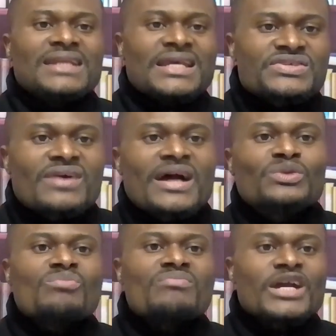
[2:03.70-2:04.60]
Let's try
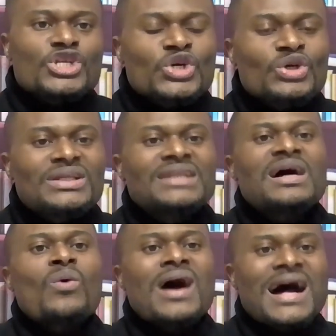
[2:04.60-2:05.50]
to make sure that
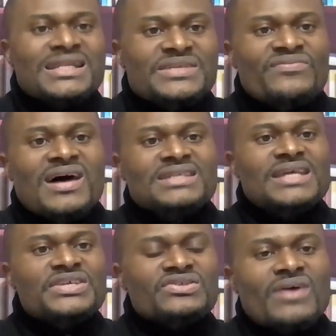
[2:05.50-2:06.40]
our artifacts,
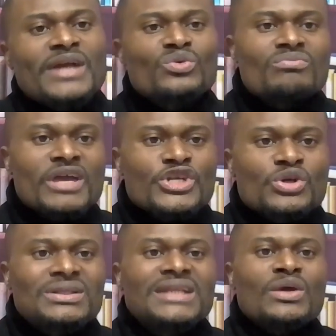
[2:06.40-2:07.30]
let's try to make
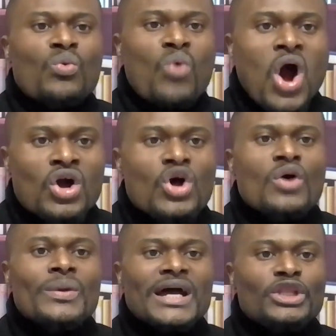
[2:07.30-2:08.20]
sure that the work
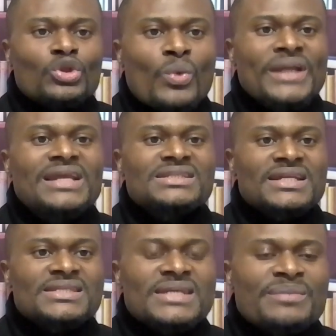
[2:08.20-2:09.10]
we are doing as
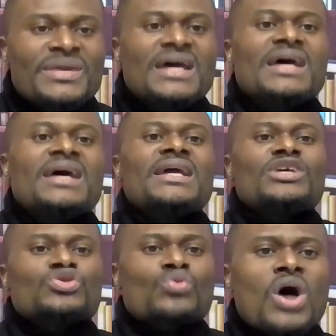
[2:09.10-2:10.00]
a team
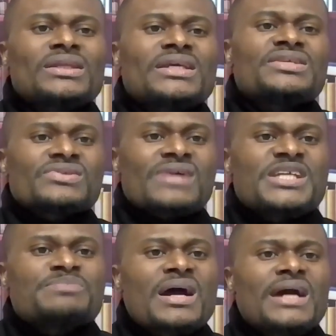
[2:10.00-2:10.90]
is what is
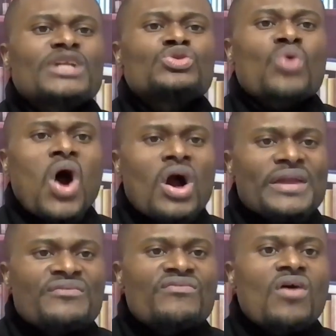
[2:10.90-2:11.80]
transparent to all
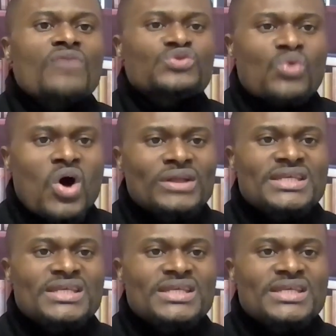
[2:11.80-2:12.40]
involved, to all the